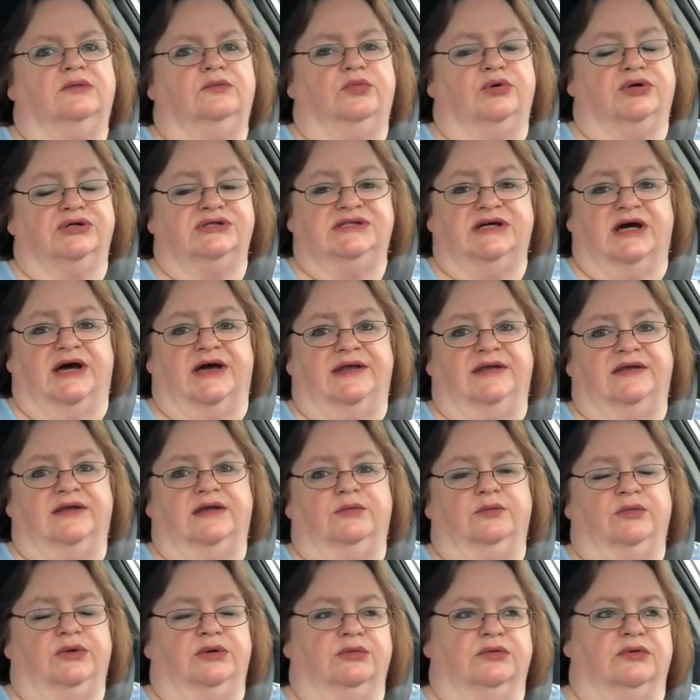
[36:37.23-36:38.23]
were done
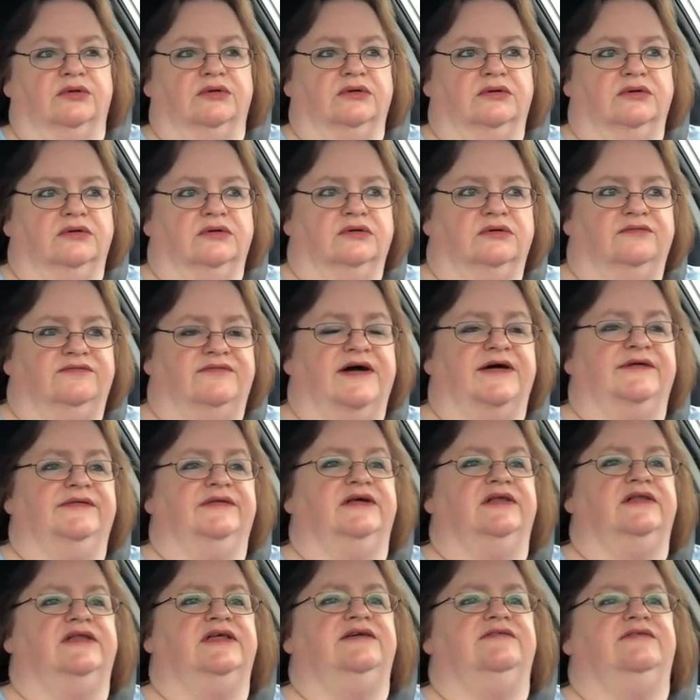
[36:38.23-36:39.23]
and we were
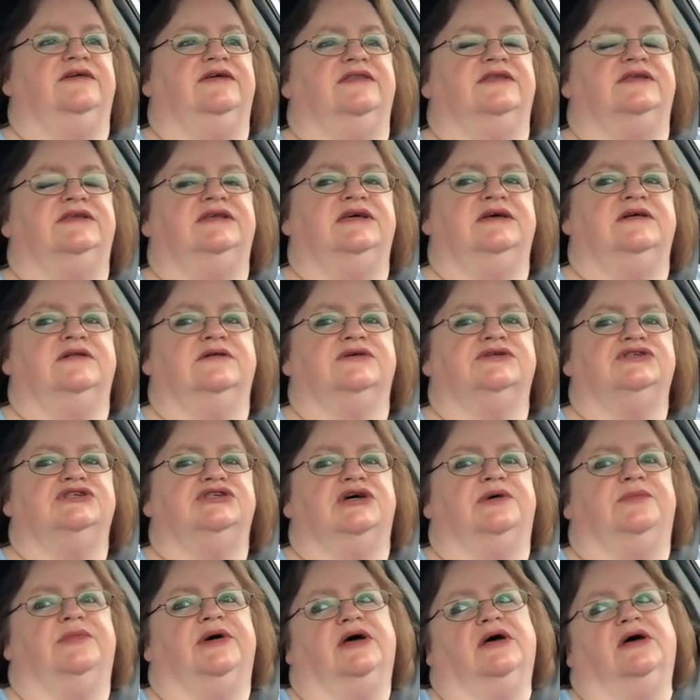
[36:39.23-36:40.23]
finally leaving the
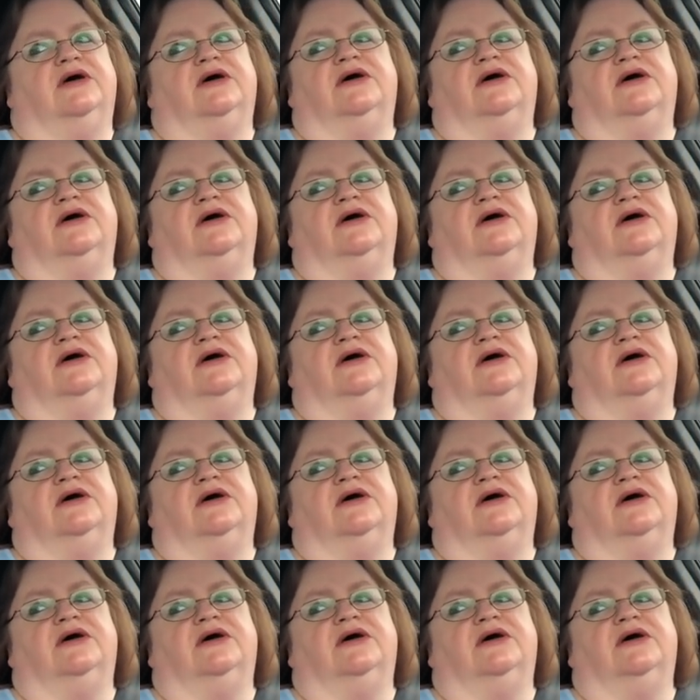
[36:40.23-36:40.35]
dealership,